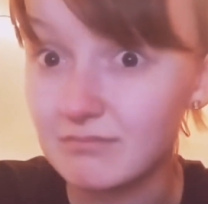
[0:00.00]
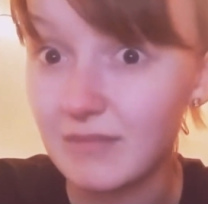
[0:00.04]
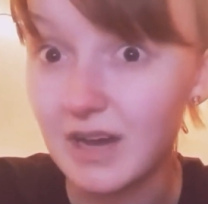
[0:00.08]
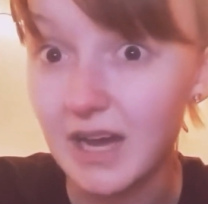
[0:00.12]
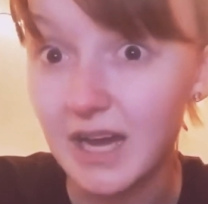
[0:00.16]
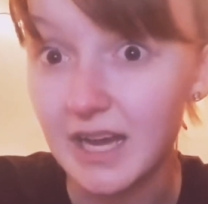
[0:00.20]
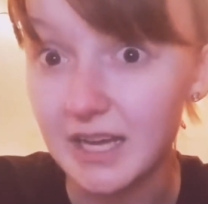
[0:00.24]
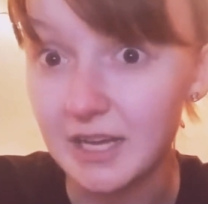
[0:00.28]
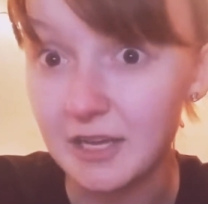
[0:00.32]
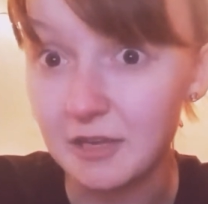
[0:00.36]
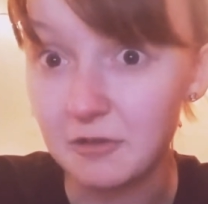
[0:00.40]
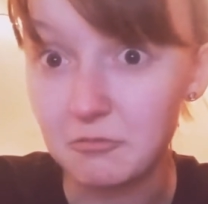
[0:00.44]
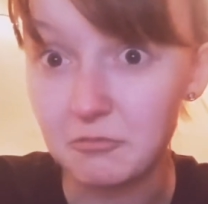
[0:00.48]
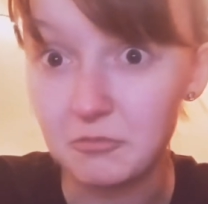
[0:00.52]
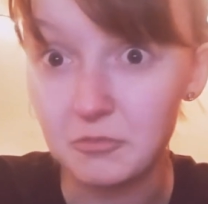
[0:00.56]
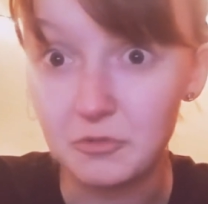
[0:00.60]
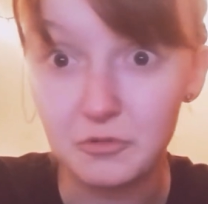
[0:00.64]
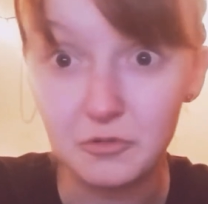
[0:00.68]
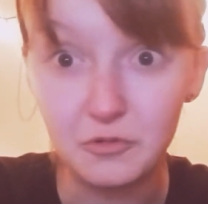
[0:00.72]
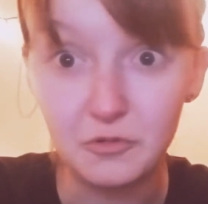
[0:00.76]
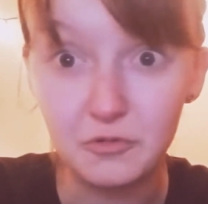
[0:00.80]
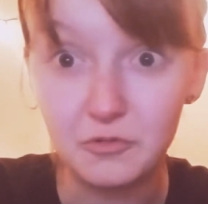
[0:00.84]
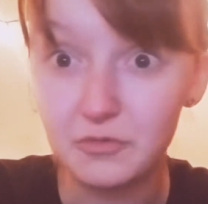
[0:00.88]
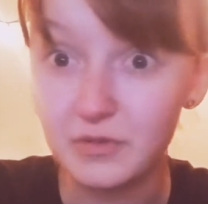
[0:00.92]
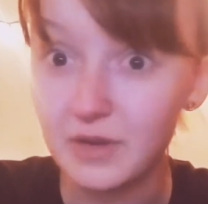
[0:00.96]
I
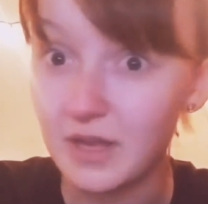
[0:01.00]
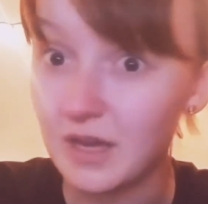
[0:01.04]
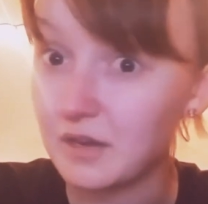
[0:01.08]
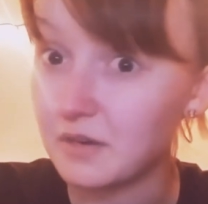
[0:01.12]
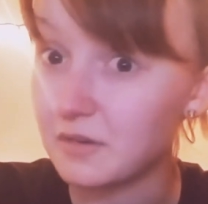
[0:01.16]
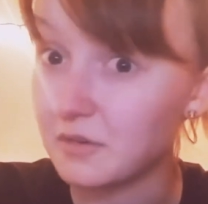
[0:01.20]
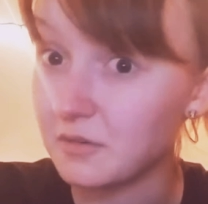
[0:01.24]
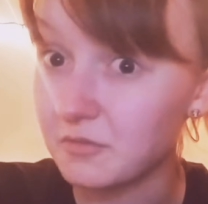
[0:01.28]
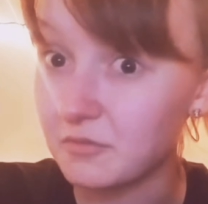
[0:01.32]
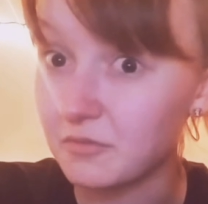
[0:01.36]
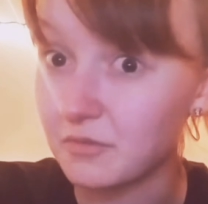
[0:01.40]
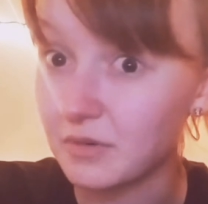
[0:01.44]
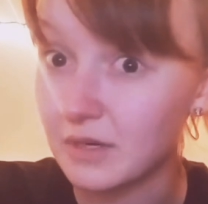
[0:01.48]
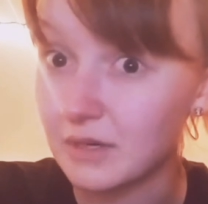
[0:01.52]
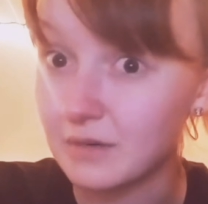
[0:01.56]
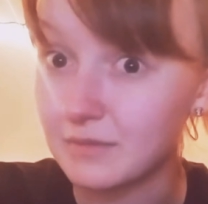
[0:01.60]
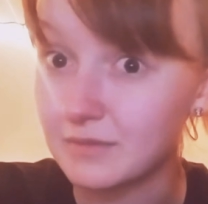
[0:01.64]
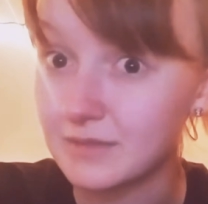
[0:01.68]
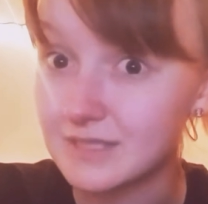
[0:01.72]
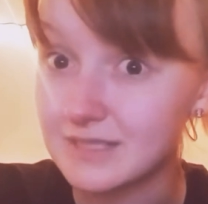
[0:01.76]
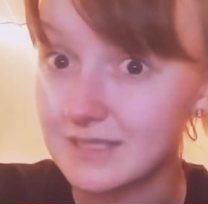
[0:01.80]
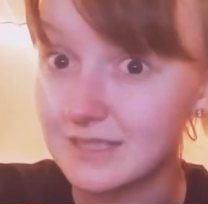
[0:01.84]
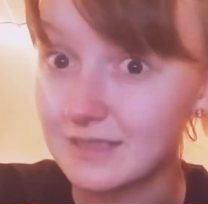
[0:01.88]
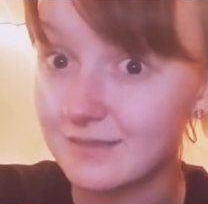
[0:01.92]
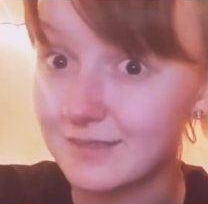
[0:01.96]
moved out of where I
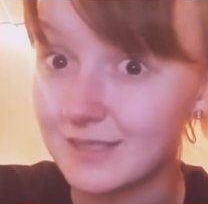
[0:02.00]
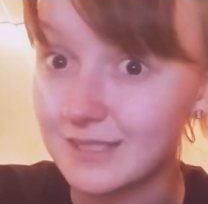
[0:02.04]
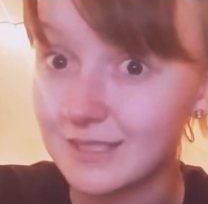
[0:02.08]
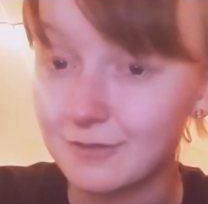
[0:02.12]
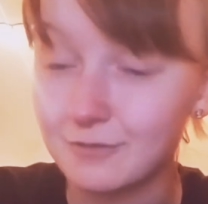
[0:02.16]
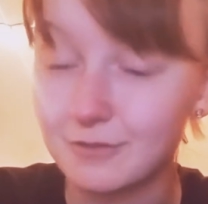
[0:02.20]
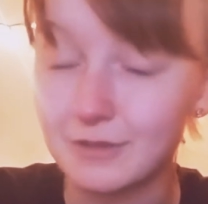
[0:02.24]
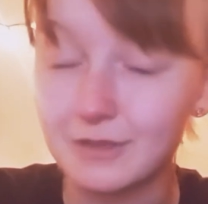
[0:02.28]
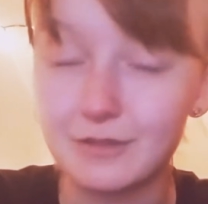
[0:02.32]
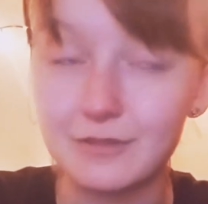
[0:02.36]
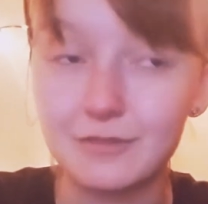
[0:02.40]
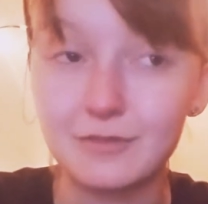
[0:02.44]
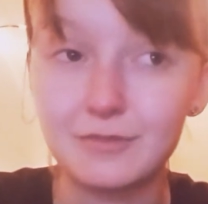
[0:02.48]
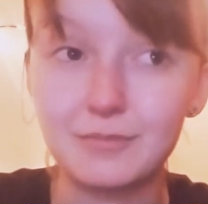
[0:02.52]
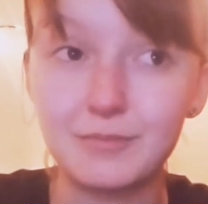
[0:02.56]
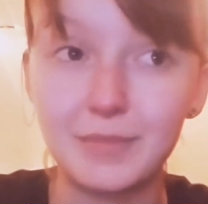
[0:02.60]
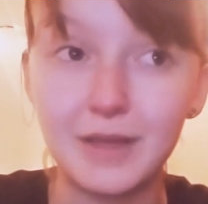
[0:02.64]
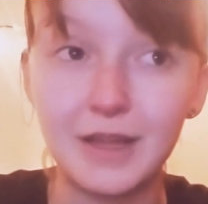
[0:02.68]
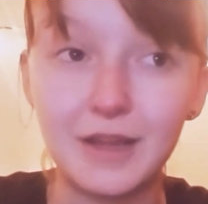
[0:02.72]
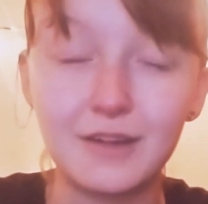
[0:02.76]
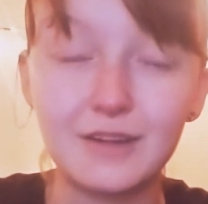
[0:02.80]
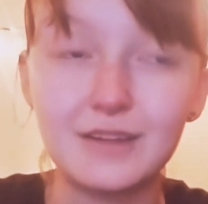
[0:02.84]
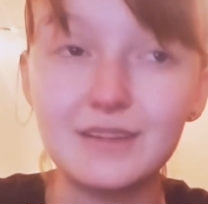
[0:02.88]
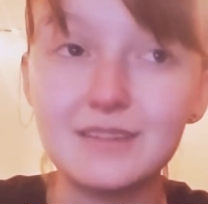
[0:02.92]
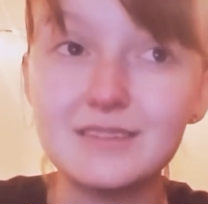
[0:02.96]
was living with
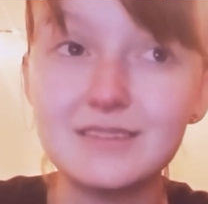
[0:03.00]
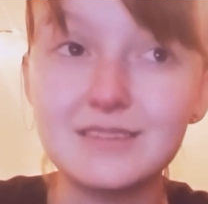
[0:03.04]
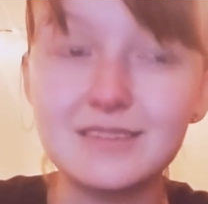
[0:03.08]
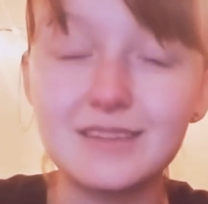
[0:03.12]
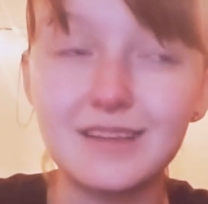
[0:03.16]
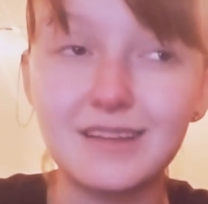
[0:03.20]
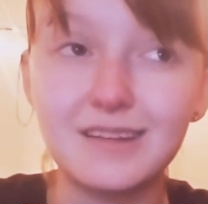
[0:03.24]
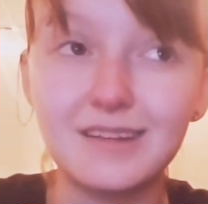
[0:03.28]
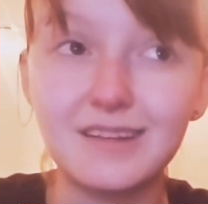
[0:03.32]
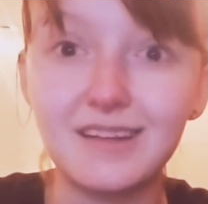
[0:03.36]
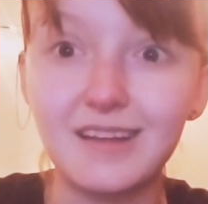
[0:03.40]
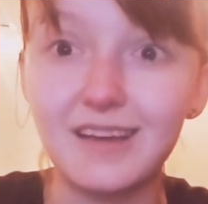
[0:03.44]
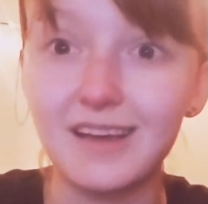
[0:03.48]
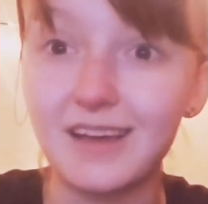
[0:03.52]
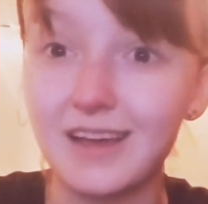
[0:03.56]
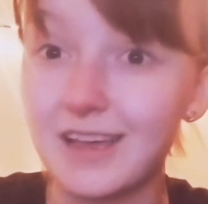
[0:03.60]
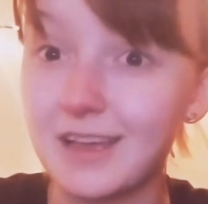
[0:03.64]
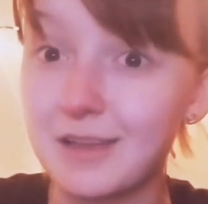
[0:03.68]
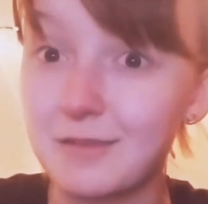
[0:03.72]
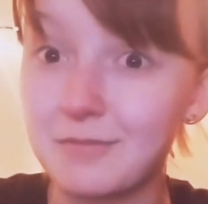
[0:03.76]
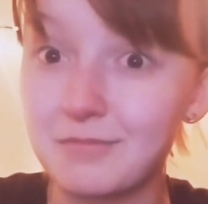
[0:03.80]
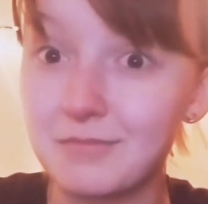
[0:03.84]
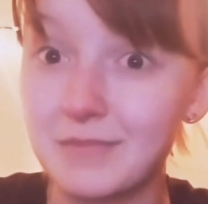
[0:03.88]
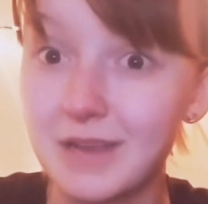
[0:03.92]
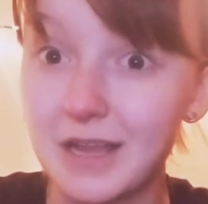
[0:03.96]
parents and
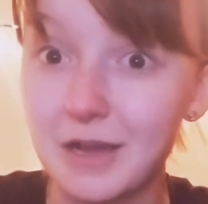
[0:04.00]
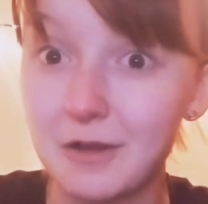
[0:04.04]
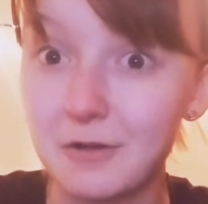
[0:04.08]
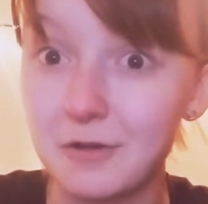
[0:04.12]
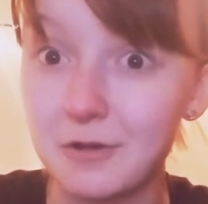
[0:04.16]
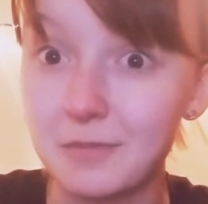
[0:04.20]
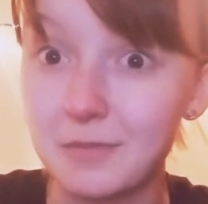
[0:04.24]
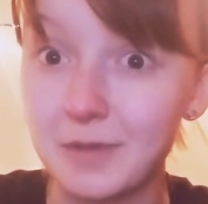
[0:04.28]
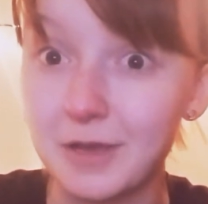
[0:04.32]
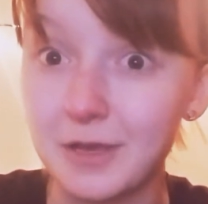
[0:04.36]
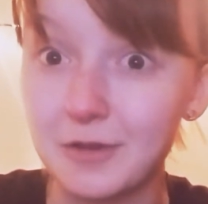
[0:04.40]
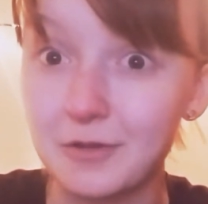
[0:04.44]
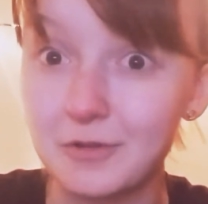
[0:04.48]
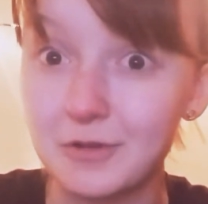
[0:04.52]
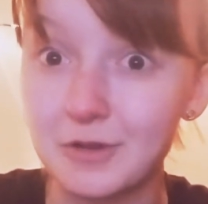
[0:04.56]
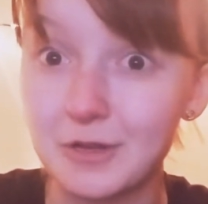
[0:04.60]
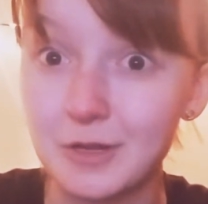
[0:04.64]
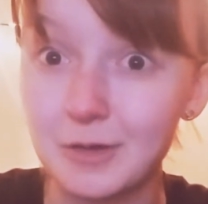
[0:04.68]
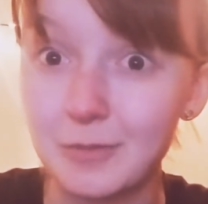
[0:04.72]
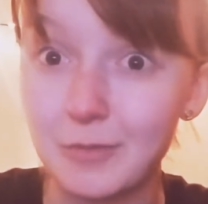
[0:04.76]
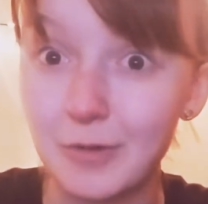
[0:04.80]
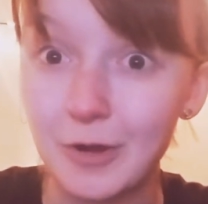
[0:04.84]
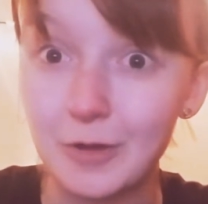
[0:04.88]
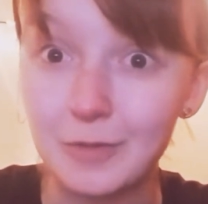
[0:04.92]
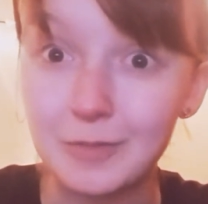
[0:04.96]
I'm now on my own in an
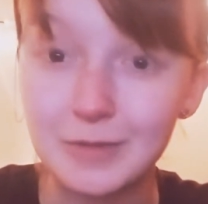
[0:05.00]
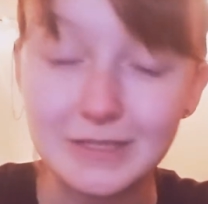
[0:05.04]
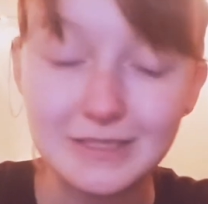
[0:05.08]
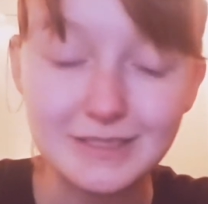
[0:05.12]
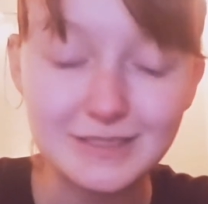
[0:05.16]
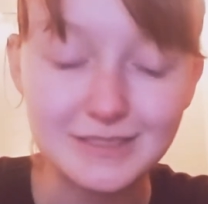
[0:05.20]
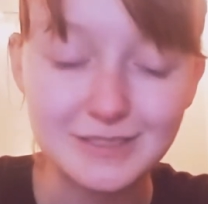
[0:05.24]
apartment.